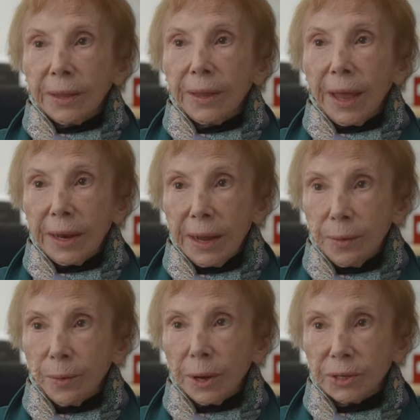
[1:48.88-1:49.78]
that
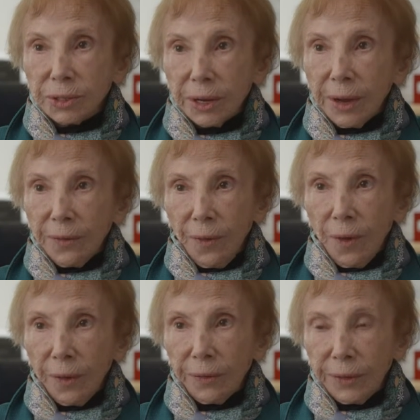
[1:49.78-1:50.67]
he was
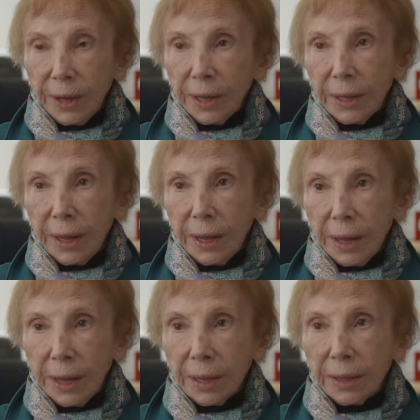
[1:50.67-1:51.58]
involved in
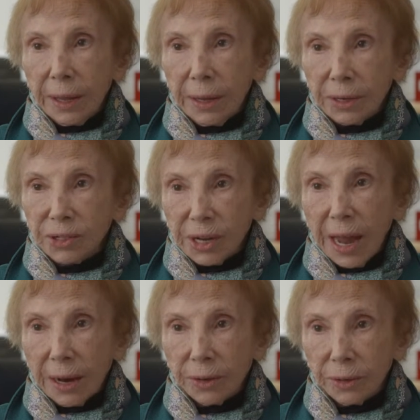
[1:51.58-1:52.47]
the
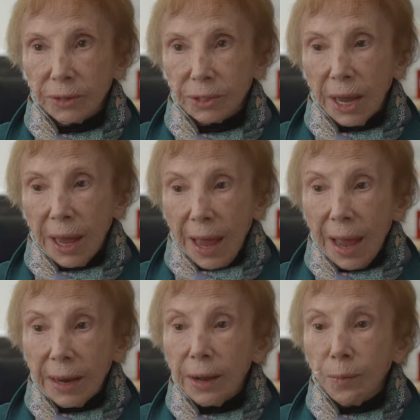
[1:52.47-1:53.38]
scandals,
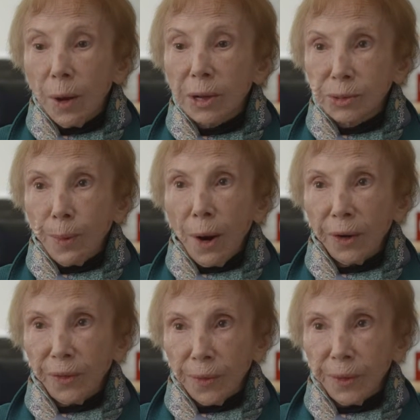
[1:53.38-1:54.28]
and he was
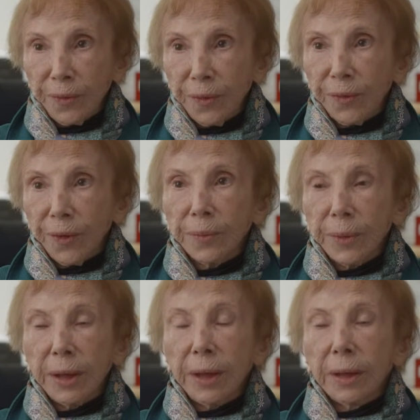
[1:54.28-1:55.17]
barred from the
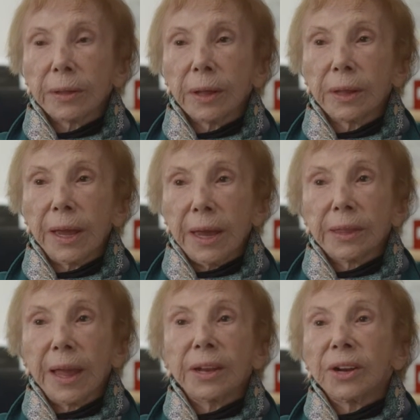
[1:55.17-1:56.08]

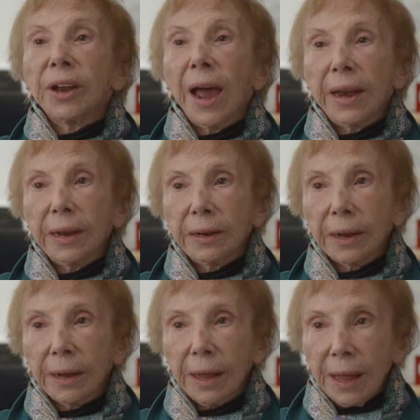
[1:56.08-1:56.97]
league. They denied it.
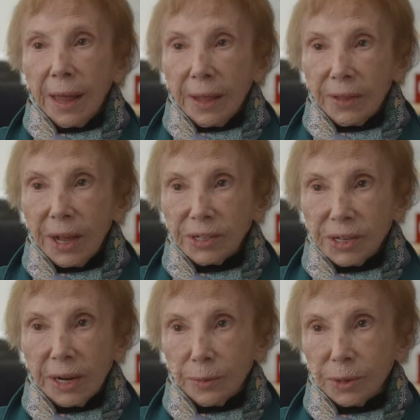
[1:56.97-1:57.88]
They
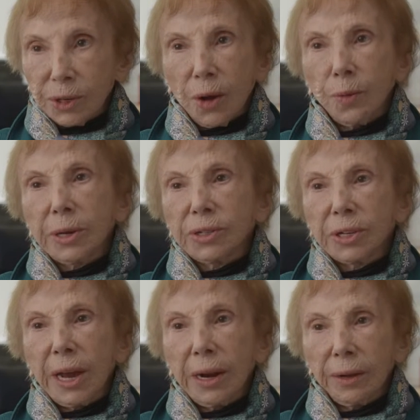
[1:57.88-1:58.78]
said it was
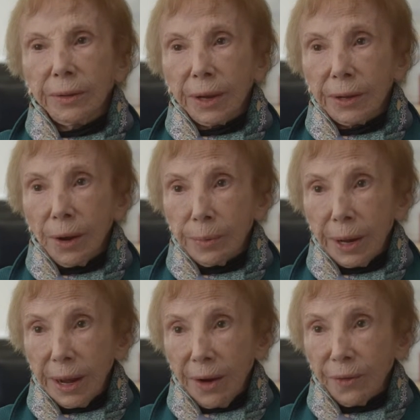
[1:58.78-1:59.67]
coincidental that
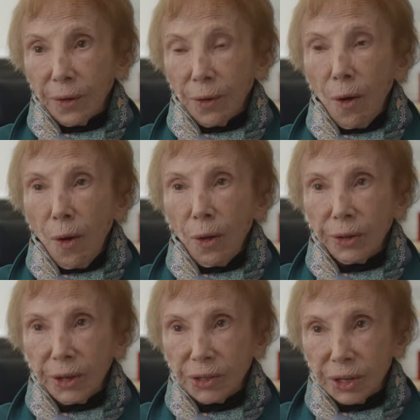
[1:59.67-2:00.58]
nobody ever
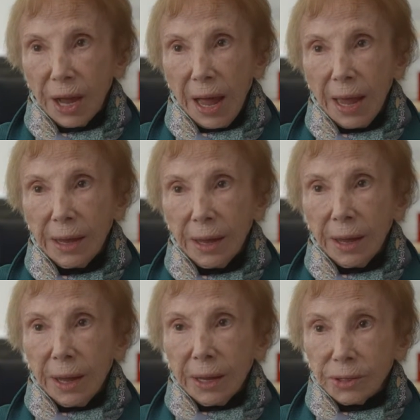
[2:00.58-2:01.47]
called this guy
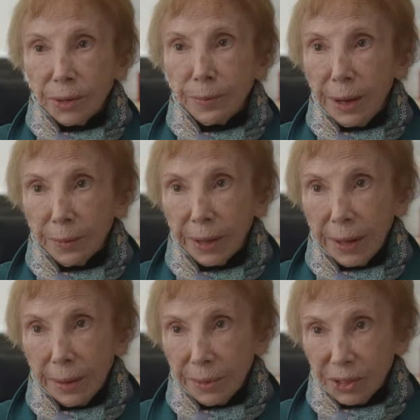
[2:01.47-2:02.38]
to meet with
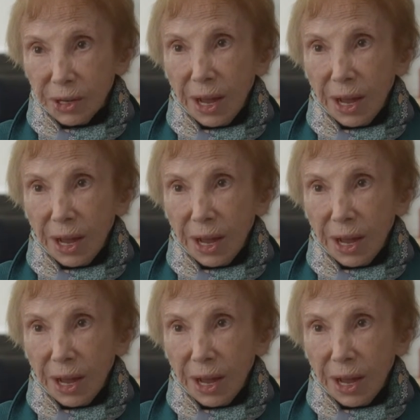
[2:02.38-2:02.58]
him, this